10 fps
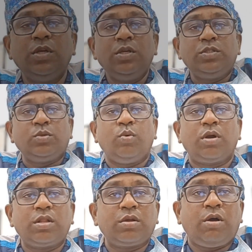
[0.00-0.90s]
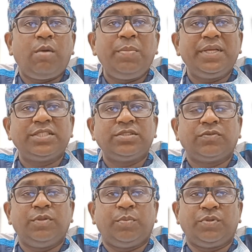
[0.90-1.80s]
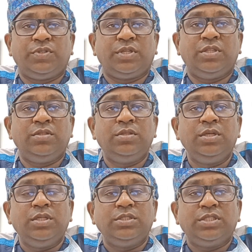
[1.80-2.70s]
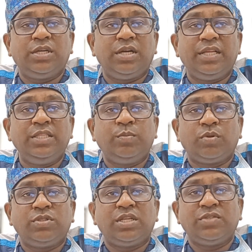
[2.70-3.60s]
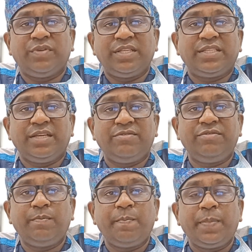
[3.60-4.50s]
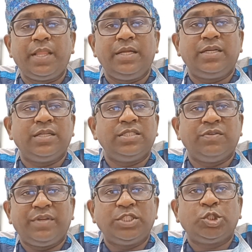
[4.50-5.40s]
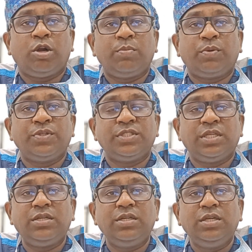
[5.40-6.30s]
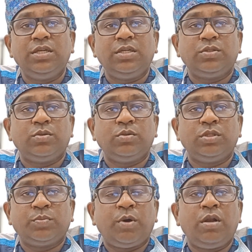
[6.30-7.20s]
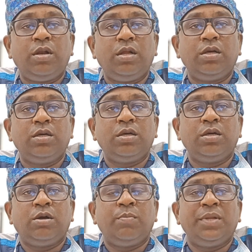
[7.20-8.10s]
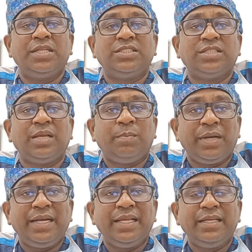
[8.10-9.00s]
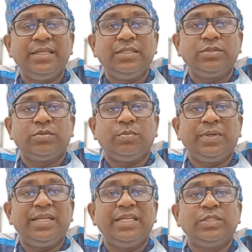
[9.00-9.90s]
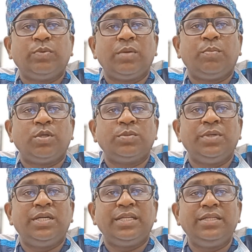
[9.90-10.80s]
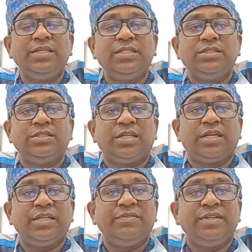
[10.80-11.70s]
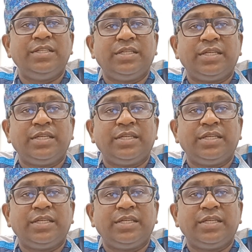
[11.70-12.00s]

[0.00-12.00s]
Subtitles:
So what are the complications of the procedure? Generally this procedure is very safe. It is a very short procedure. So the small complications like bleeding. So bleeding is one possibility. Generally we